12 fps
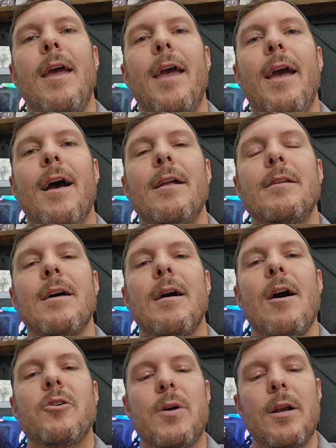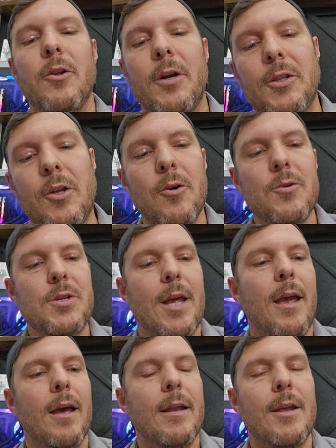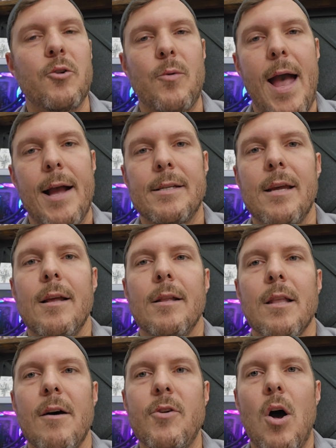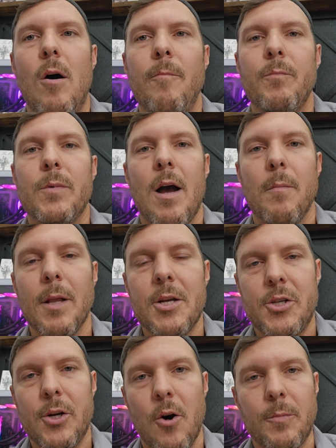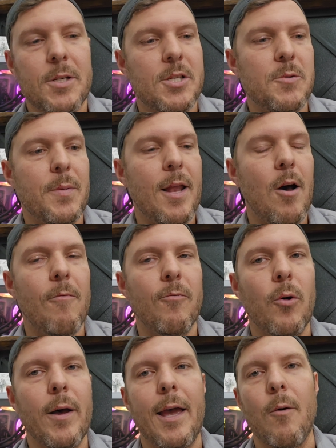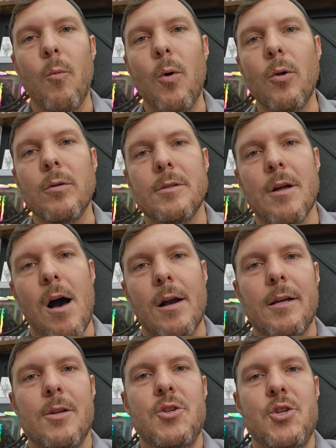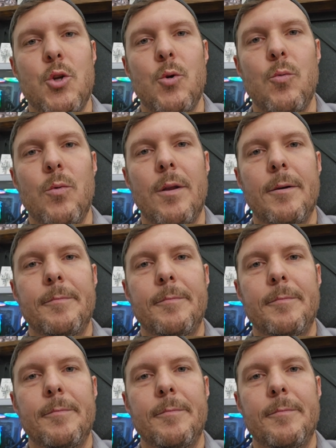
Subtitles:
and I'll try to look at those and interact. Love y'all. God bless you. Hope this has been helpful, and we'll talk soon.